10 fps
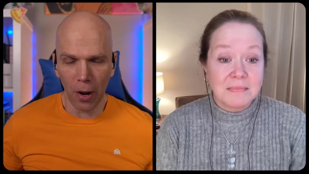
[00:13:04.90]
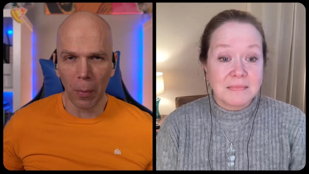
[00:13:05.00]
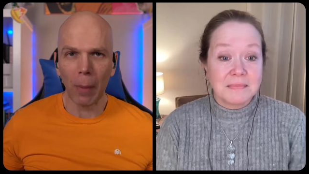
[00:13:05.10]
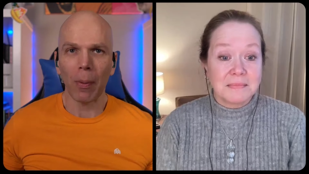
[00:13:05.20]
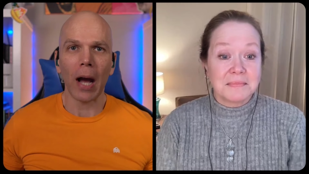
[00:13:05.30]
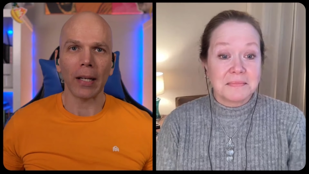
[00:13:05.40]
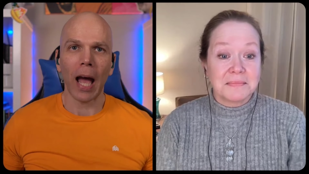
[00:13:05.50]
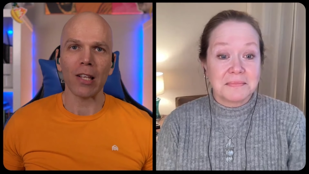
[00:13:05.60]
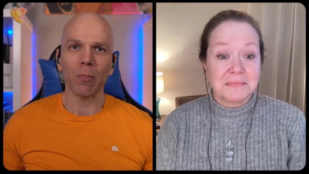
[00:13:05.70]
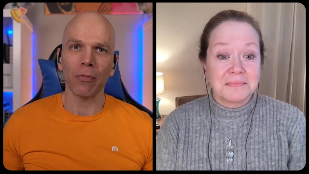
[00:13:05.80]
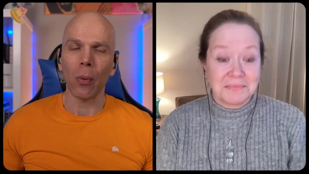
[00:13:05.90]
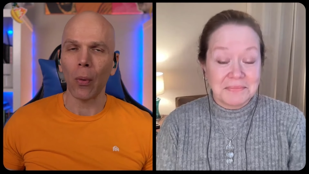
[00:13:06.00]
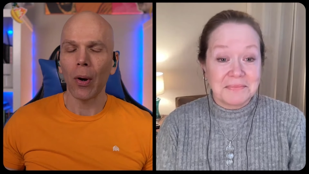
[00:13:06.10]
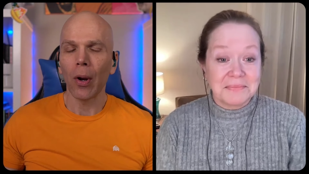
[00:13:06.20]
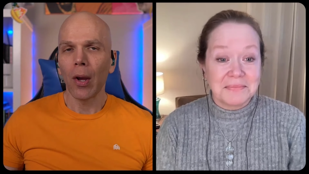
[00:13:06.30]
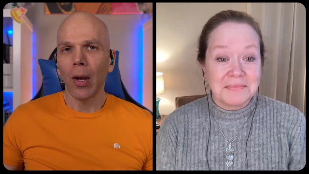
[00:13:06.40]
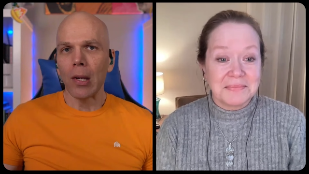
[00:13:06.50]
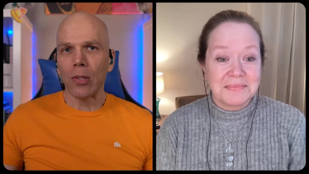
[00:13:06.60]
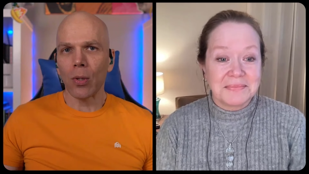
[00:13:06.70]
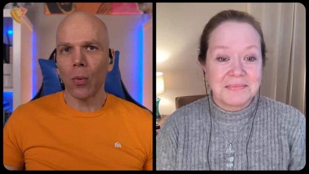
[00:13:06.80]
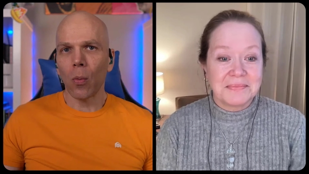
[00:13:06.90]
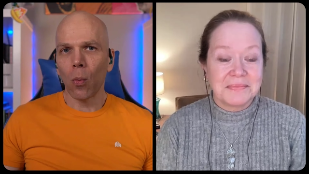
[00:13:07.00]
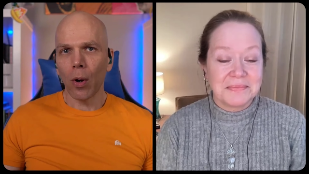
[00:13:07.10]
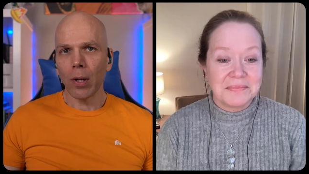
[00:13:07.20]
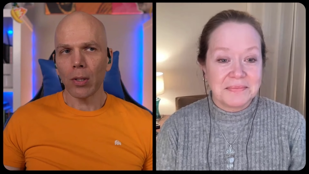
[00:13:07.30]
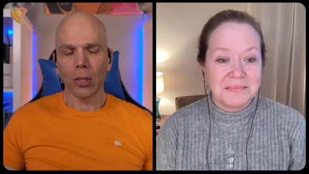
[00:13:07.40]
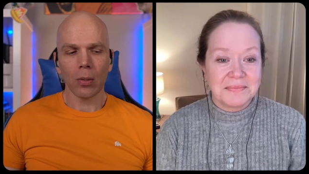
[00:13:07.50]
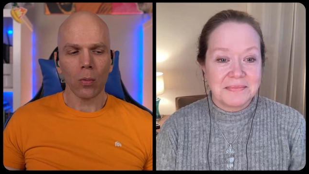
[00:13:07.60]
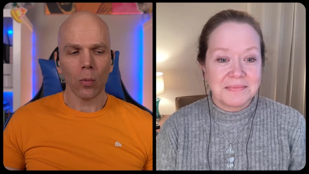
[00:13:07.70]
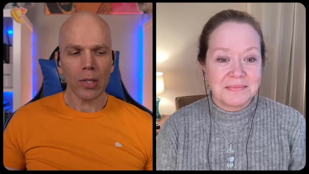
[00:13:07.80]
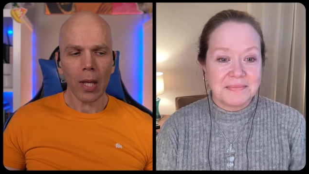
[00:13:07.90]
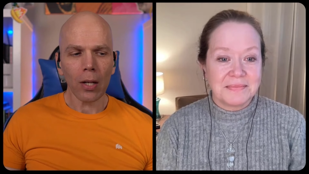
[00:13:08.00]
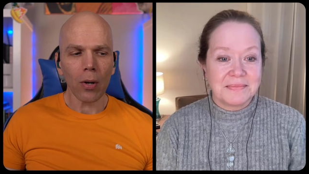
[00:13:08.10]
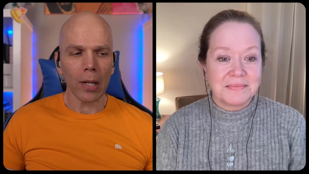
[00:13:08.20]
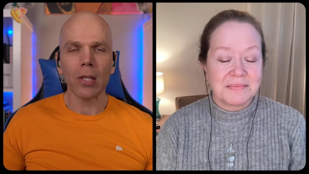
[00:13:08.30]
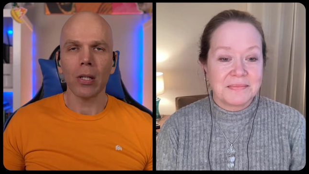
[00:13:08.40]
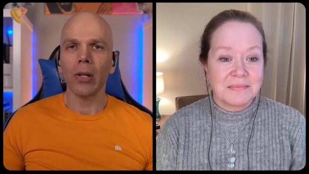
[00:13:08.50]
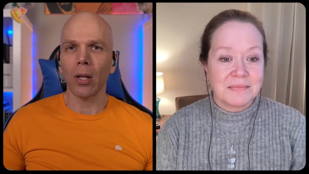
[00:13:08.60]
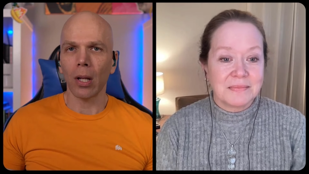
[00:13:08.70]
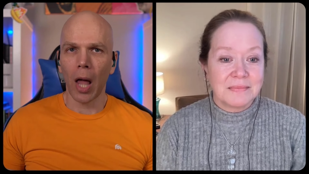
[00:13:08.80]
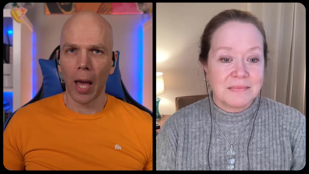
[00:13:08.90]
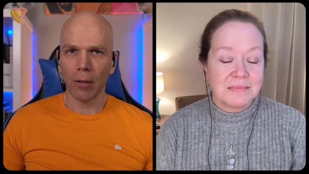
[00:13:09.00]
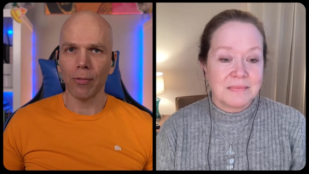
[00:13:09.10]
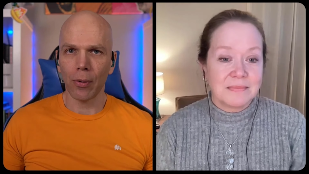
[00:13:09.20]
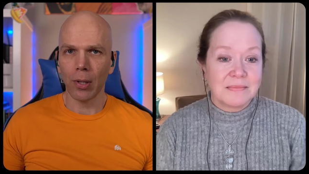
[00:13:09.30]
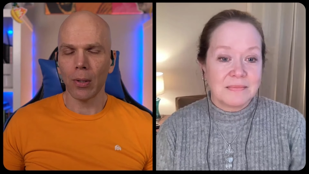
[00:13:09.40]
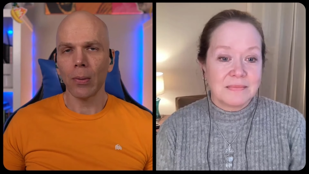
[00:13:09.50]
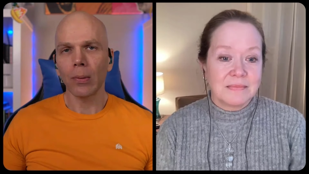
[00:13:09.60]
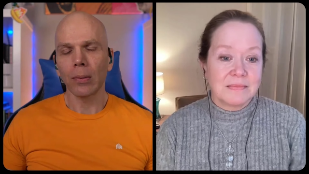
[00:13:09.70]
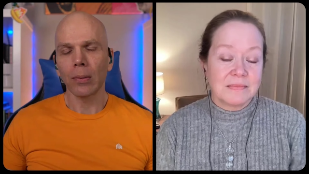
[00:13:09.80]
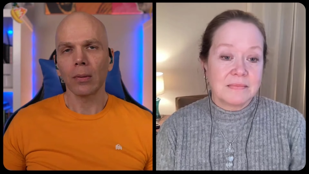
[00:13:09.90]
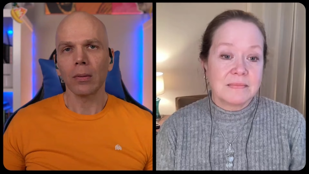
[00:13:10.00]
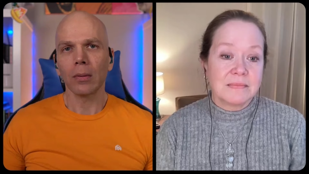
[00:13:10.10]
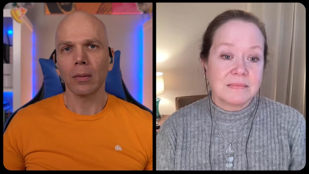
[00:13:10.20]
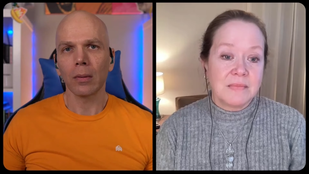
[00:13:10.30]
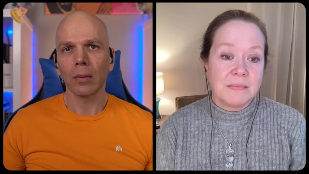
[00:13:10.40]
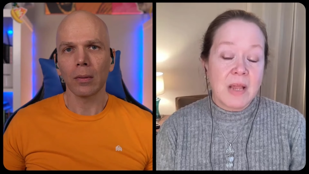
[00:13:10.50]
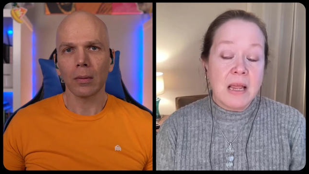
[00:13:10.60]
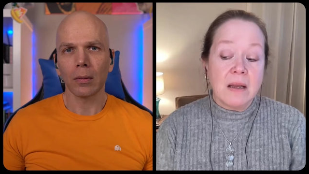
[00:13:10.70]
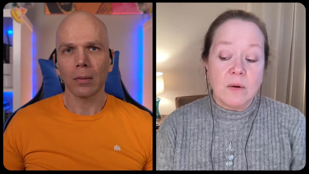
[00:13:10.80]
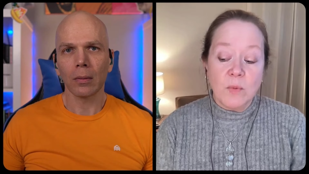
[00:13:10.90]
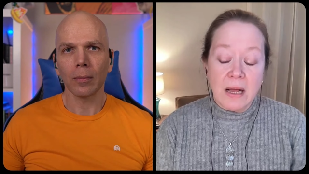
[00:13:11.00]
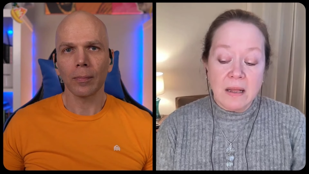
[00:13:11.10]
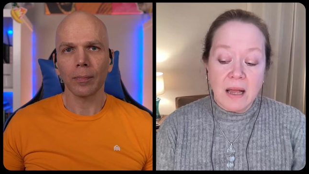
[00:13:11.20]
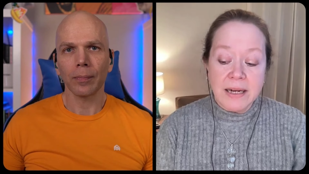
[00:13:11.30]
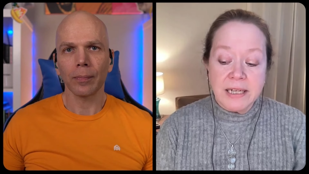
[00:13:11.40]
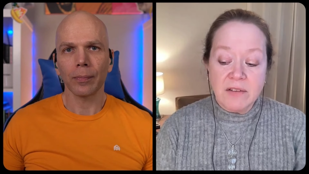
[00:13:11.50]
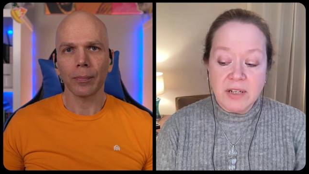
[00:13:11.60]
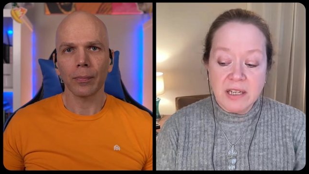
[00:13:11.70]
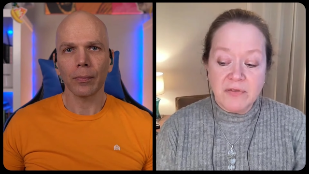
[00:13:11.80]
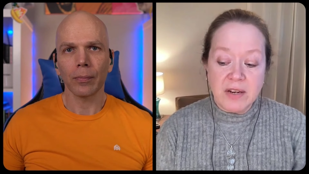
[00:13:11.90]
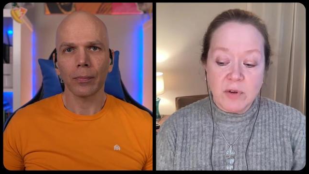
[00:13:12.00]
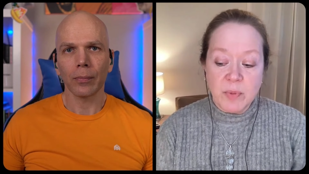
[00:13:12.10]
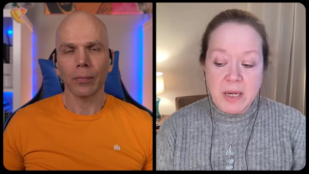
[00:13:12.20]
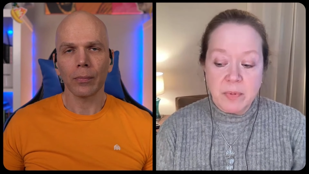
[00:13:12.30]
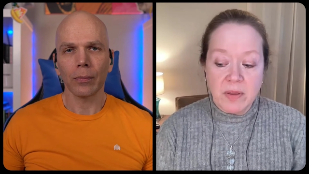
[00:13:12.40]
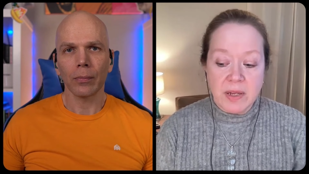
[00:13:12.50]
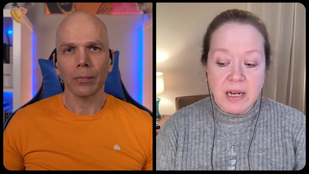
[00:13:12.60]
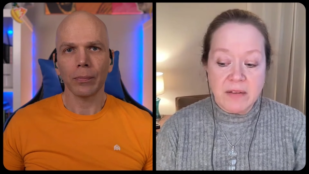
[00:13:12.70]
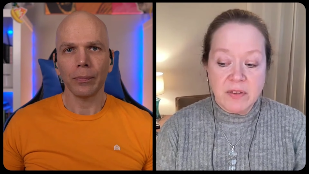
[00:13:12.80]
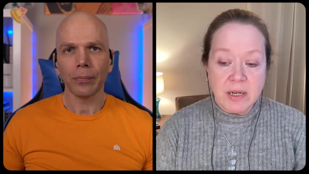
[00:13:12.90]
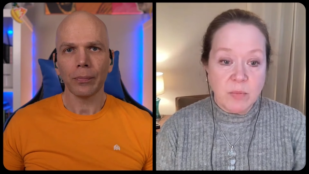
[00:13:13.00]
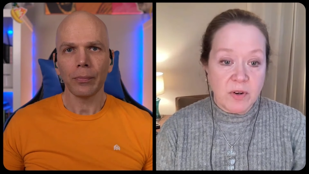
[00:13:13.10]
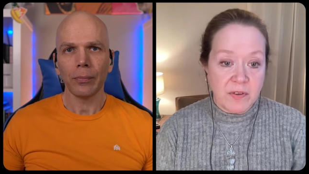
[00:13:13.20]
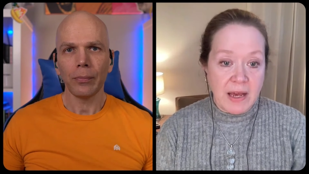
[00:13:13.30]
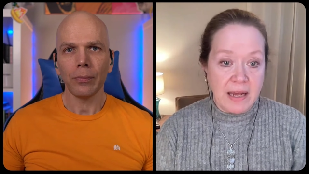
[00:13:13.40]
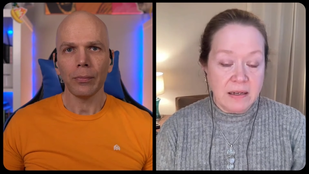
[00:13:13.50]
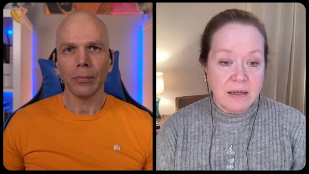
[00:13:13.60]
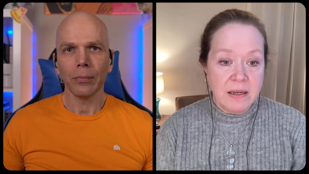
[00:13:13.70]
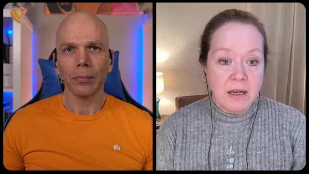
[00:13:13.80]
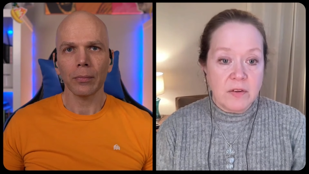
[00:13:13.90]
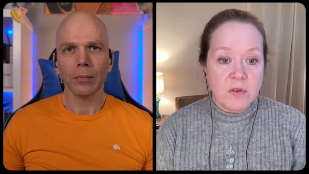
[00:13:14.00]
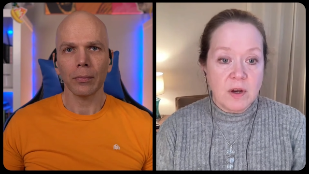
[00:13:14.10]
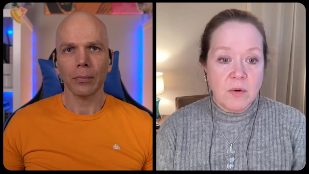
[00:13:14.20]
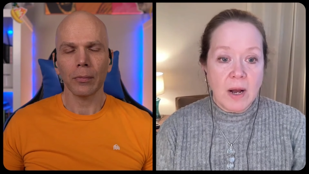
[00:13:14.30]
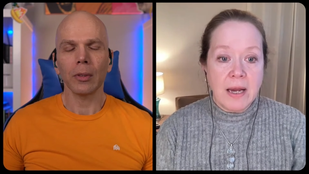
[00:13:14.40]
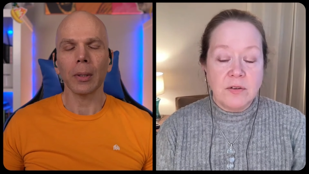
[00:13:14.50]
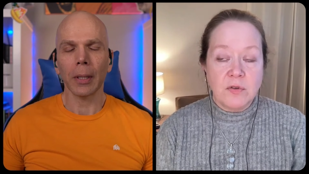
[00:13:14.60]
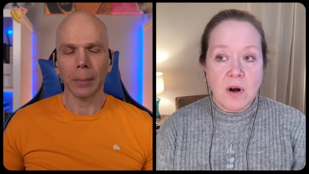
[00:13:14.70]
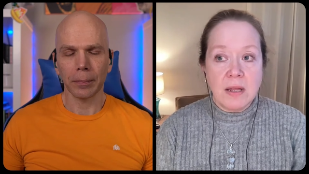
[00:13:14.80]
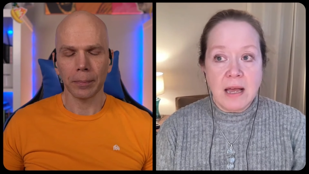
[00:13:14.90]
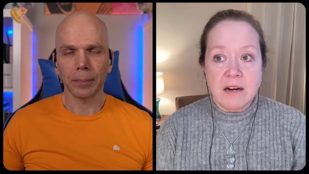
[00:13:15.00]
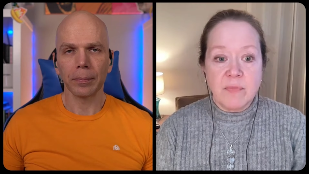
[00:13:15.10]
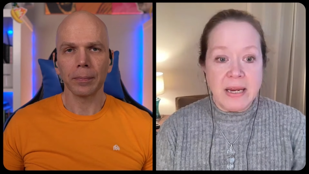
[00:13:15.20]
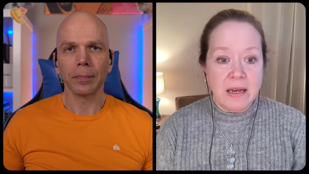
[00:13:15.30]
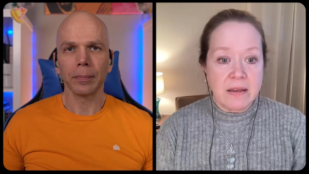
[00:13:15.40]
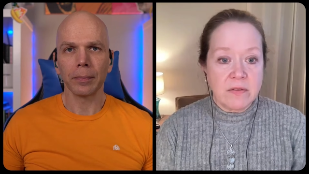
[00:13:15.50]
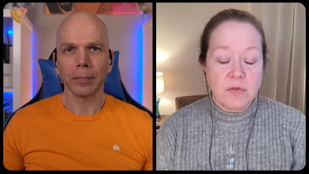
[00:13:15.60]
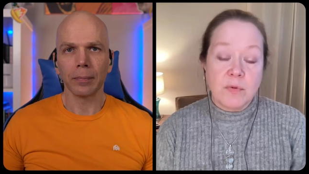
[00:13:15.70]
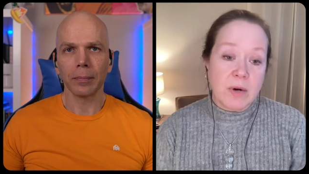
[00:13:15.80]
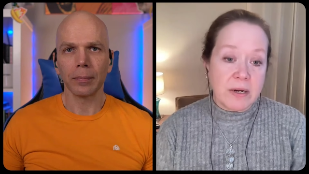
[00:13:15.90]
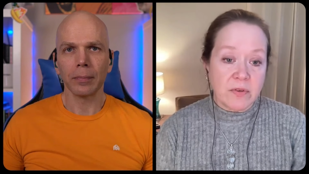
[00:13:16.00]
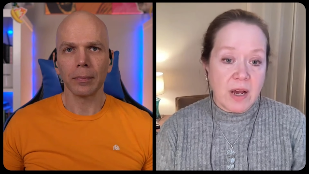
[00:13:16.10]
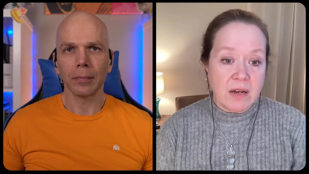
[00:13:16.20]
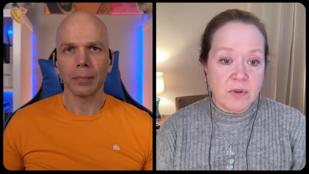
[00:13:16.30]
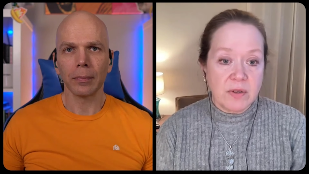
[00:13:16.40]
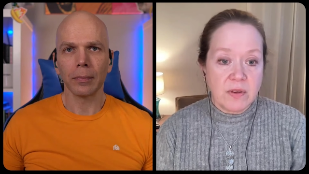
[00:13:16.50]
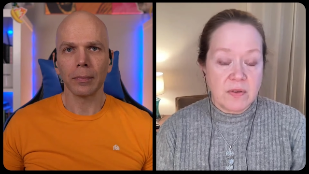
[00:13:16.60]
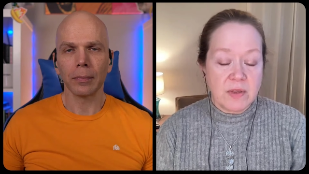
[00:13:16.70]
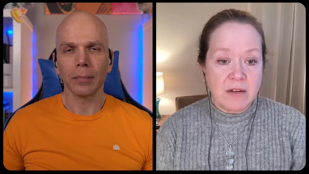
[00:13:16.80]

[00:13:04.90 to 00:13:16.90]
Speaker 1: my podcast before. So what what's that criteria like for you?
Speaker 2: Well, I definitely favor people that I've seen present. So I draw a lot of my guests from writers' conferences that